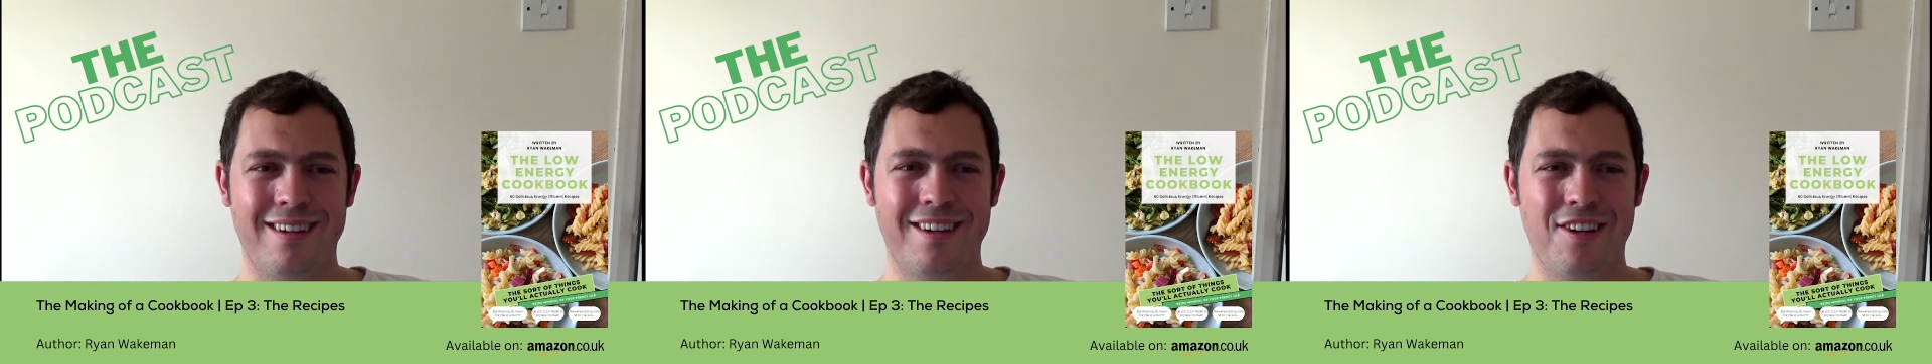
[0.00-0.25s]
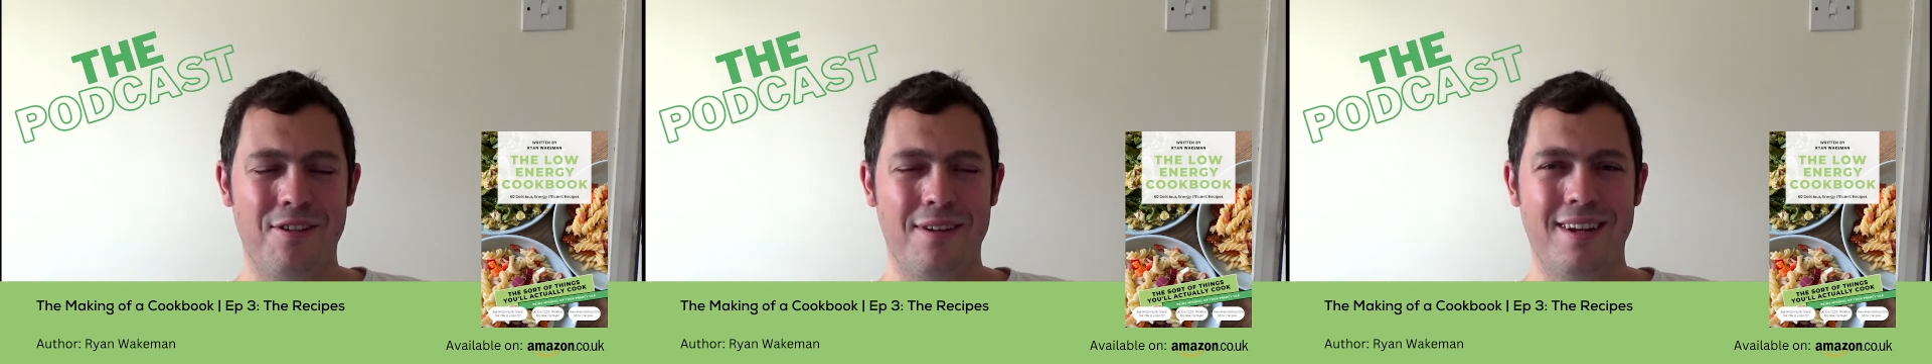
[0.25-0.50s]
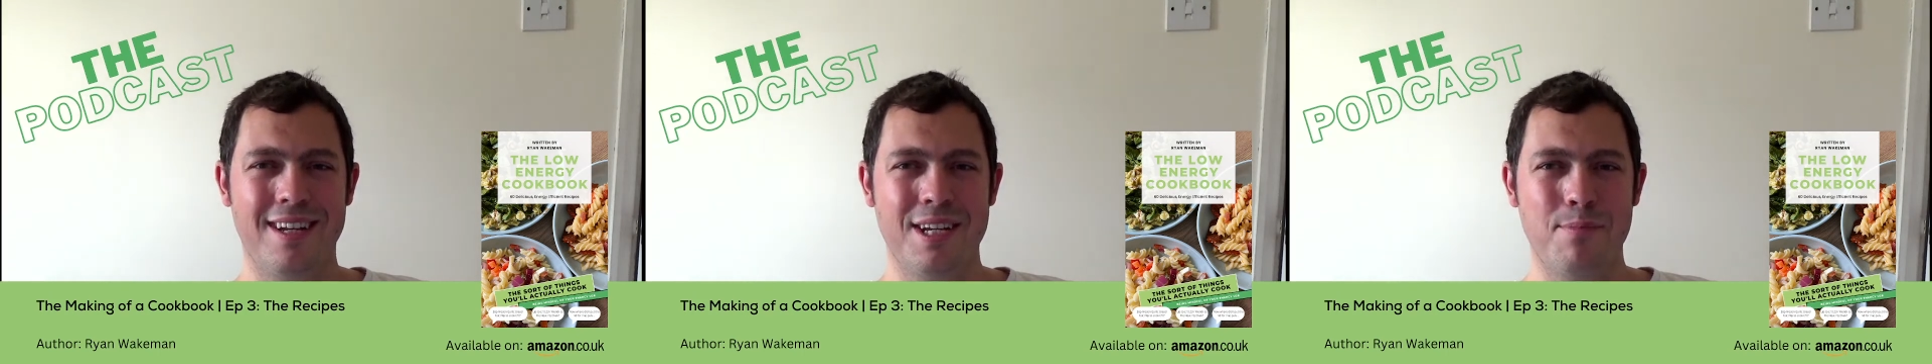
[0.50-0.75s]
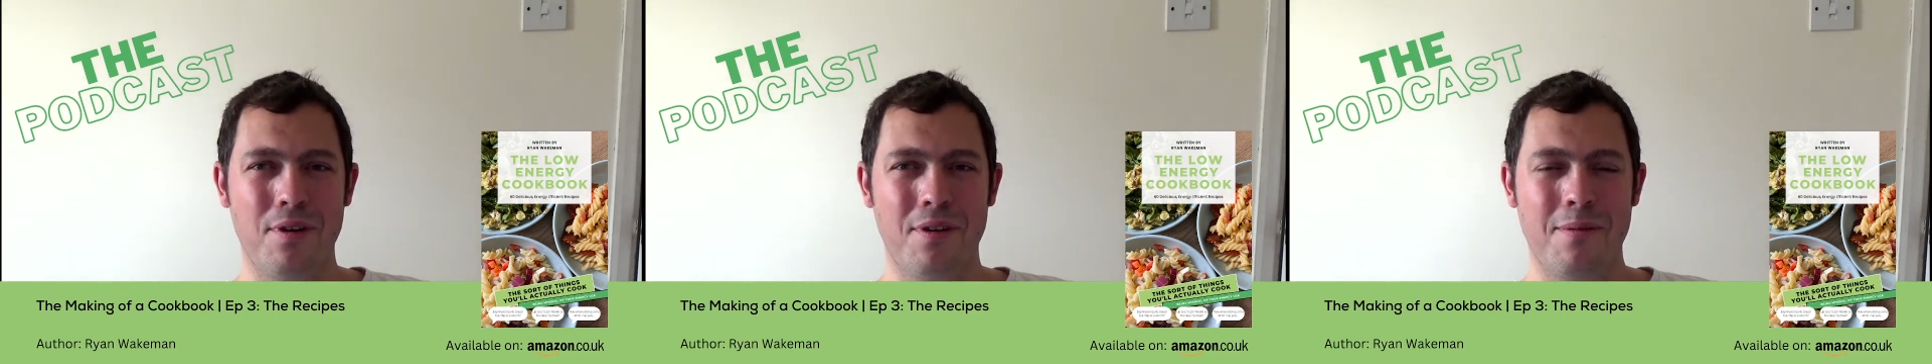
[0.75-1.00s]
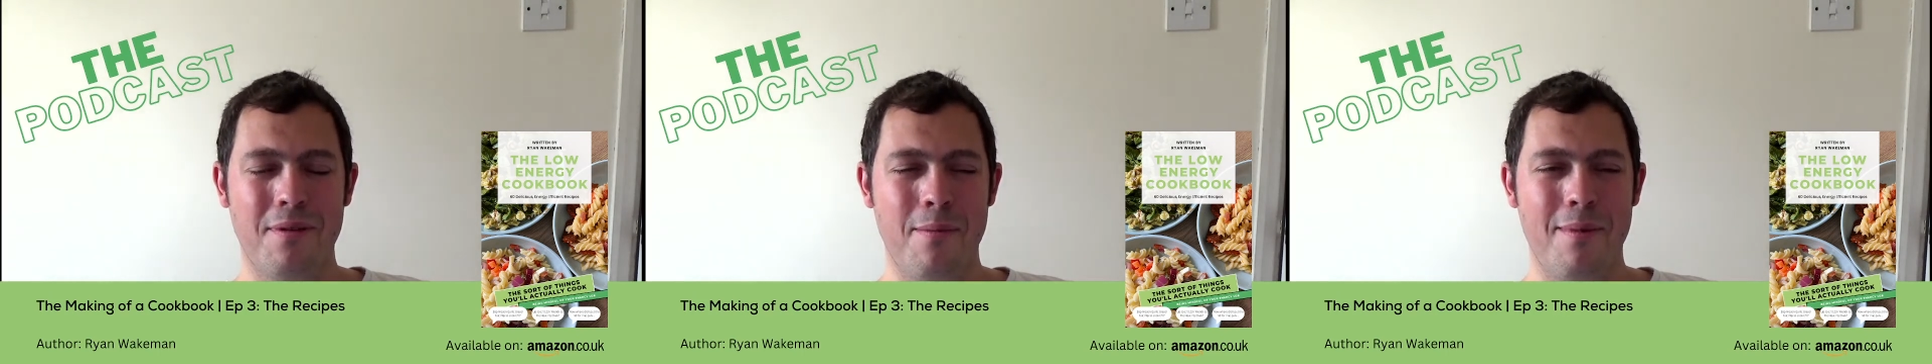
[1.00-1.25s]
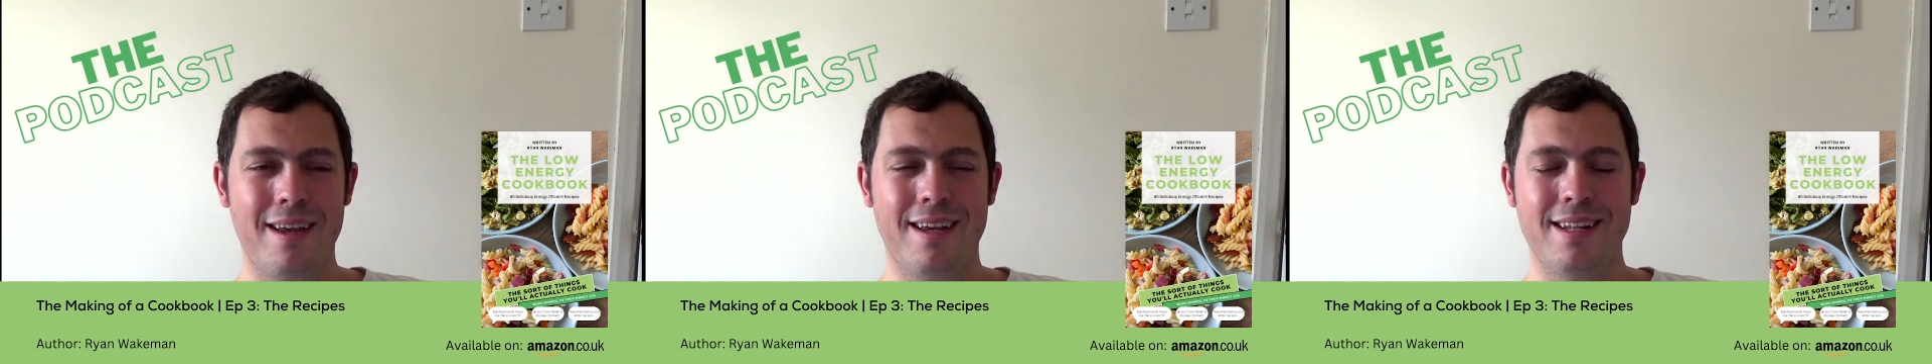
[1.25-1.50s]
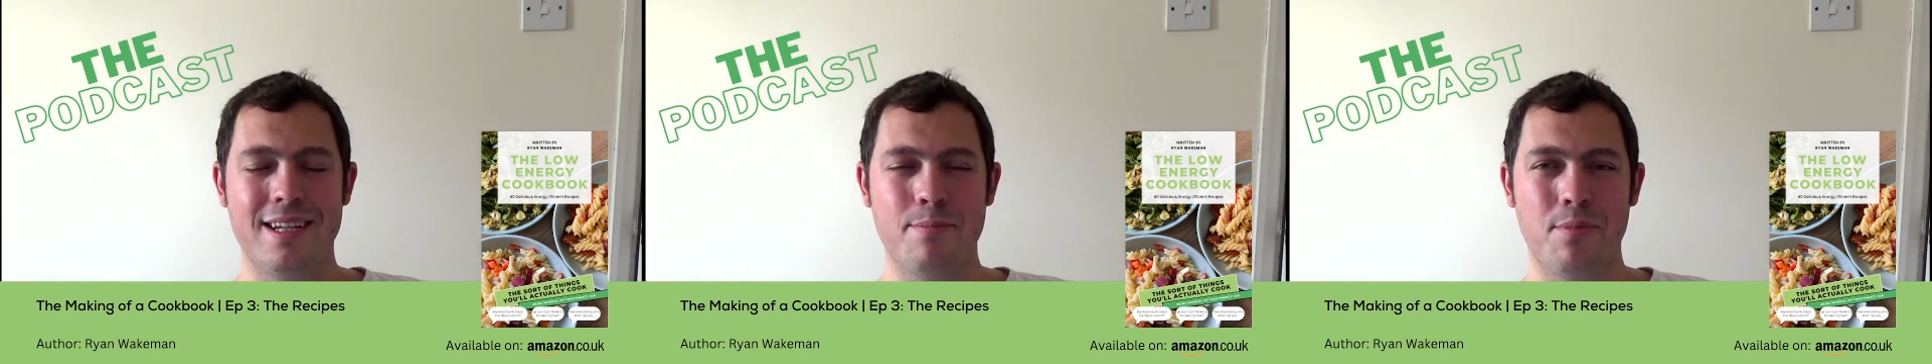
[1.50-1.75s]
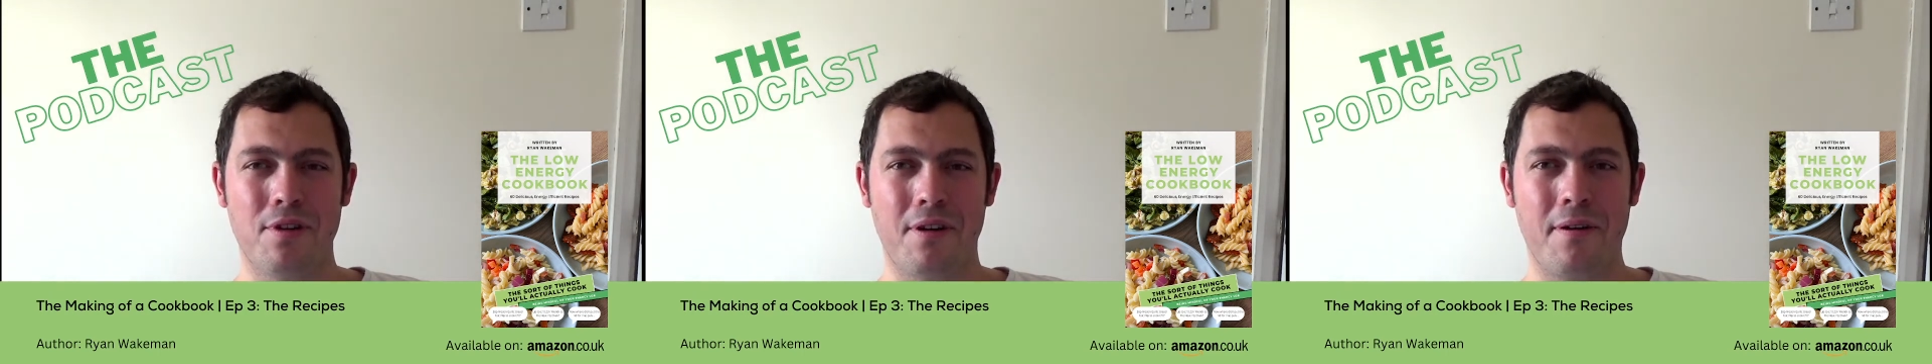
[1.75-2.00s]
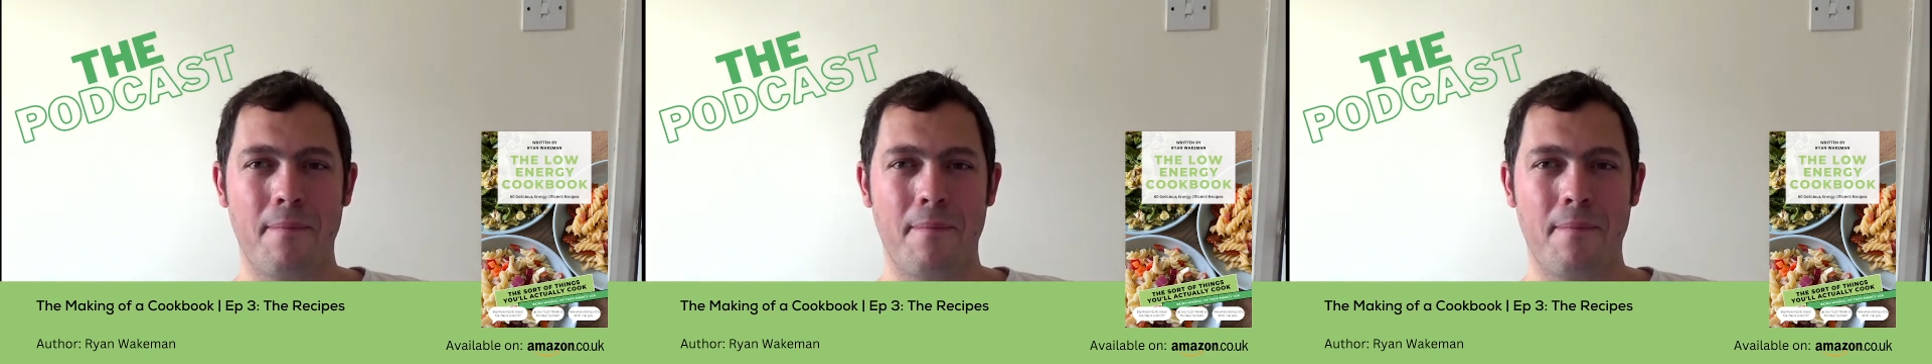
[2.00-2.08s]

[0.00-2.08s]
Making this book,